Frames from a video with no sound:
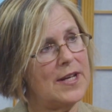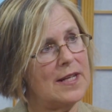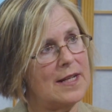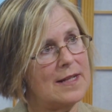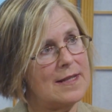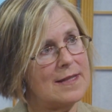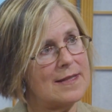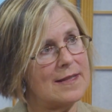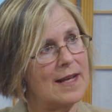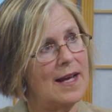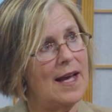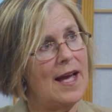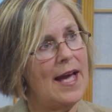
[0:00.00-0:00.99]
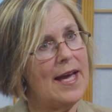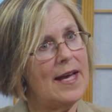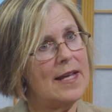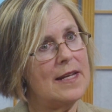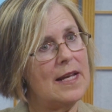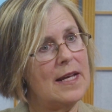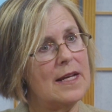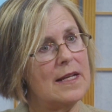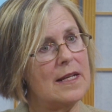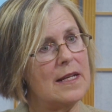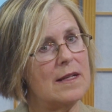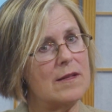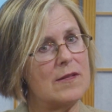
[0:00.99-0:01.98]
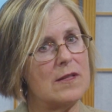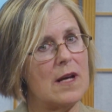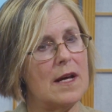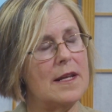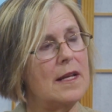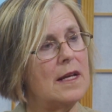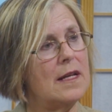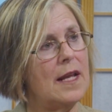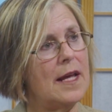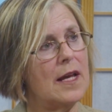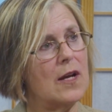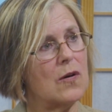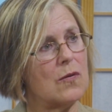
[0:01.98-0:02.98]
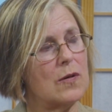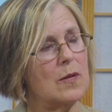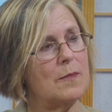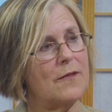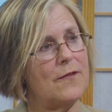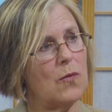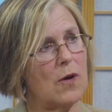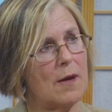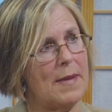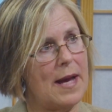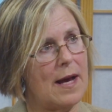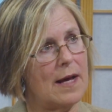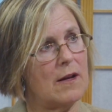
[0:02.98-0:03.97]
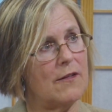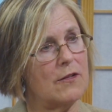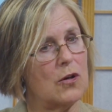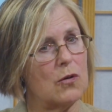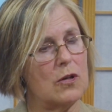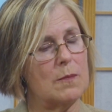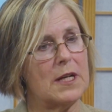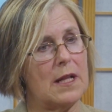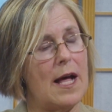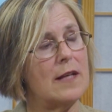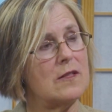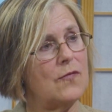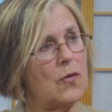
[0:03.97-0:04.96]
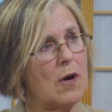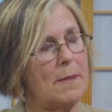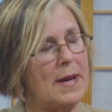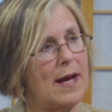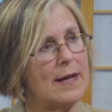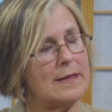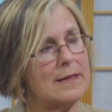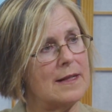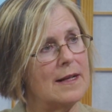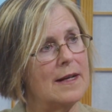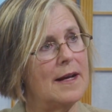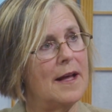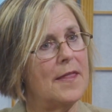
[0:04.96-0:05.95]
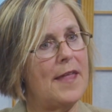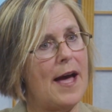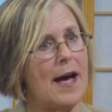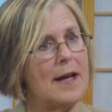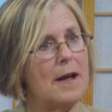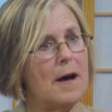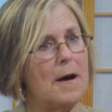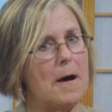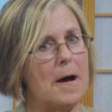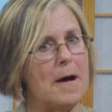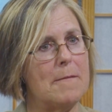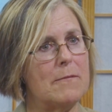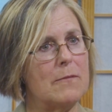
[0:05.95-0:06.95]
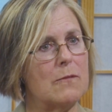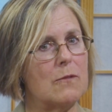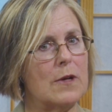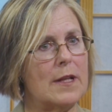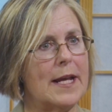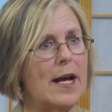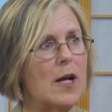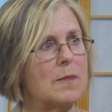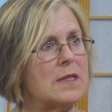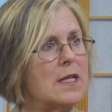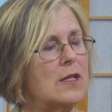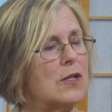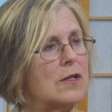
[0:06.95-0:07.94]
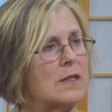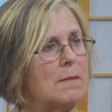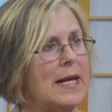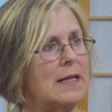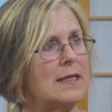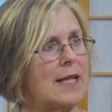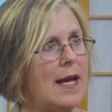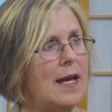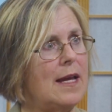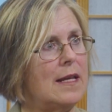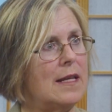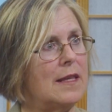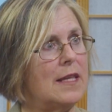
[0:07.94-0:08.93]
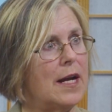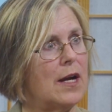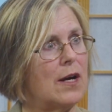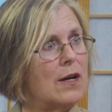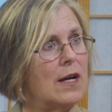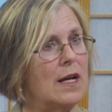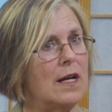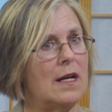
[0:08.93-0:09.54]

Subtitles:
Fitness, and it is done in a group format, a group class format that really helps seniors maintain their